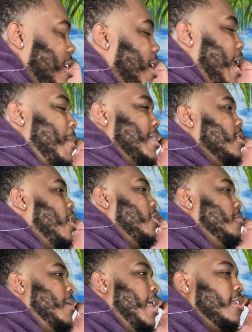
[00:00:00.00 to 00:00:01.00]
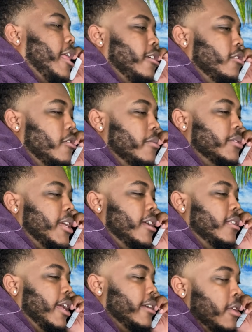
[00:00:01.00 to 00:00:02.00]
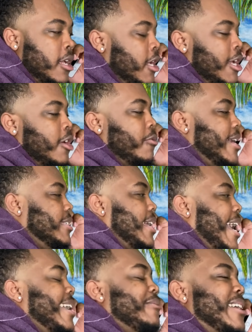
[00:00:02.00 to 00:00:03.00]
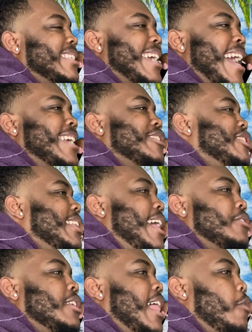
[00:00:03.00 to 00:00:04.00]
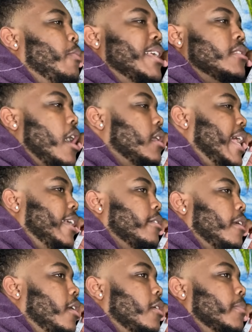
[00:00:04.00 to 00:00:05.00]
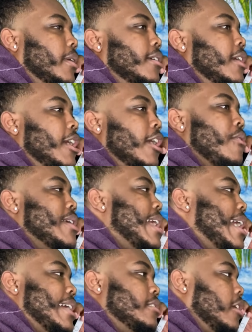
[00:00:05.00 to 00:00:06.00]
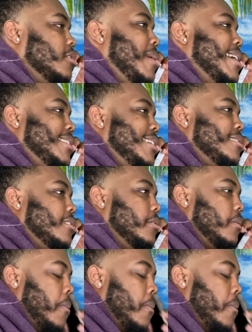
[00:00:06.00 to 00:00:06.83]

But I'm about to call you back, like, you know what I'm saying? Like, Raising Cane's, chill out. We can talk later on, but right now I gotta talk to my sister.